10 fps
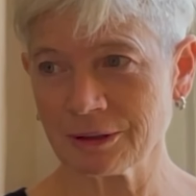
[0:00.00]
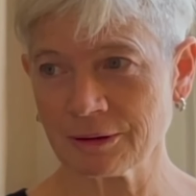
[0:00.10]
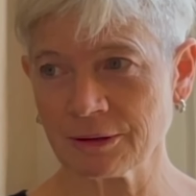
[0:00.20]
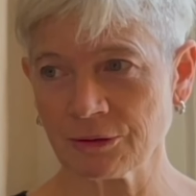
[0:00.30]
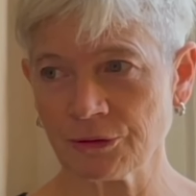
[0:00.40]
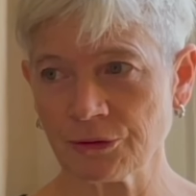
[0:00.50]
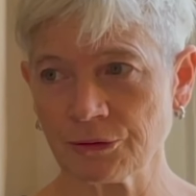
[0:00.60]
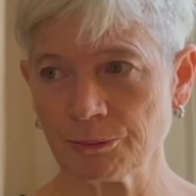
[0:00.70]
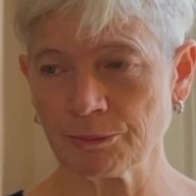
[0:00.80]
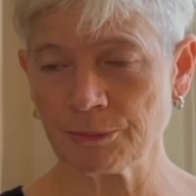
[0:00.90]
There's
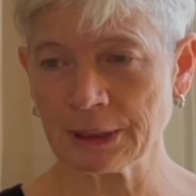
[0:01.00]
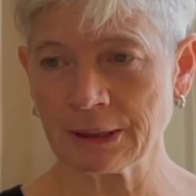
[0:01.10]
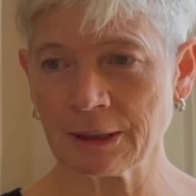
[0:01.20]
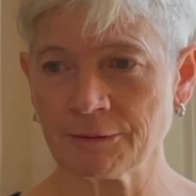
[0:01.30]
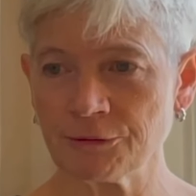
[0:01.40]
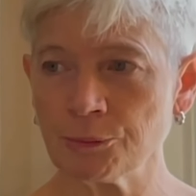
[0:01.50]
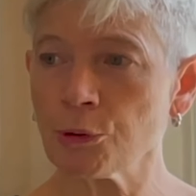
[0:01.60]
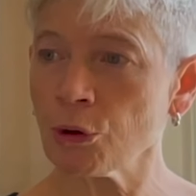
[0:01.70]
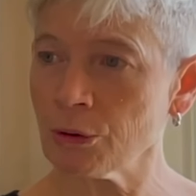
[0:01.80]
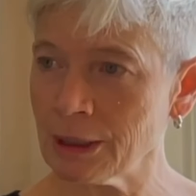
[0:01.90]
been a few
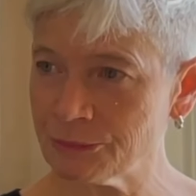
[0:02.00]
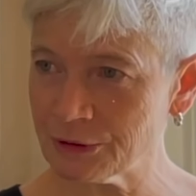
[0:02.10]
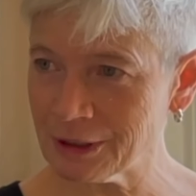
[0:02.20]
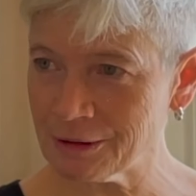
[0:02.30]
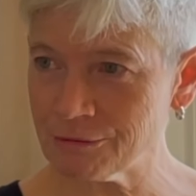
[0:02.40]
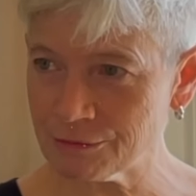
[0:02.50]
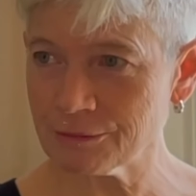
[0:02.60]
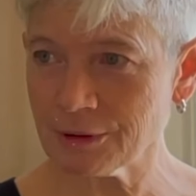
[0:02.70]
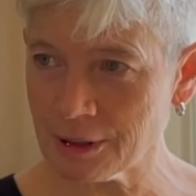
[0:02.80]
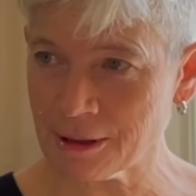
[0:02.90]
programs that I've
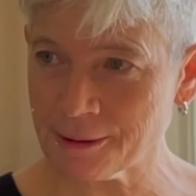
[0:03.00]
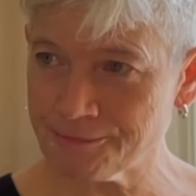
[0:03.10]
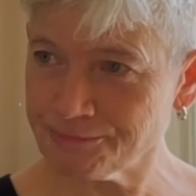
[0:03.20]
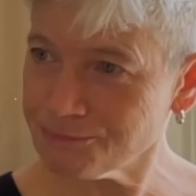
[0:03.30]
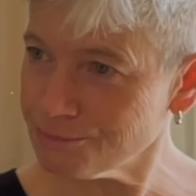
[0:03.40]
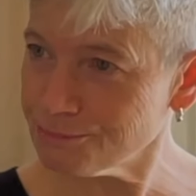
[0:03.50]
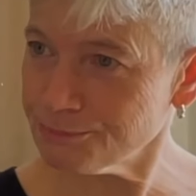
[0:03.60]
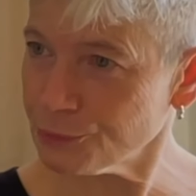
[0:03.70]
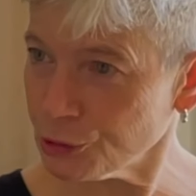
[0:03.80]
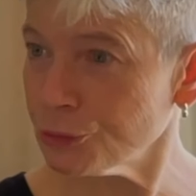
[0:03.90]
um,
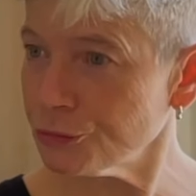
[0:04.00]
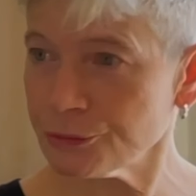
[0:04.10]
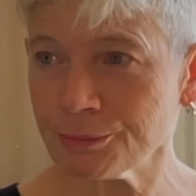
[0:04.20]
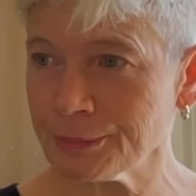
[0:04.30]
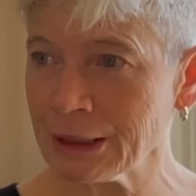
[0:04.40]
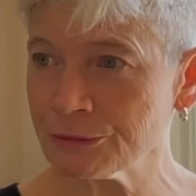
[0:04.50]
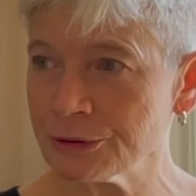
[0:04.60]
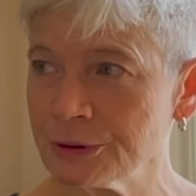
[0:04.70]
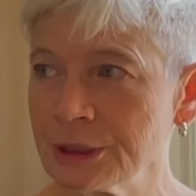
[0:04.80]
produced, okay. mounted.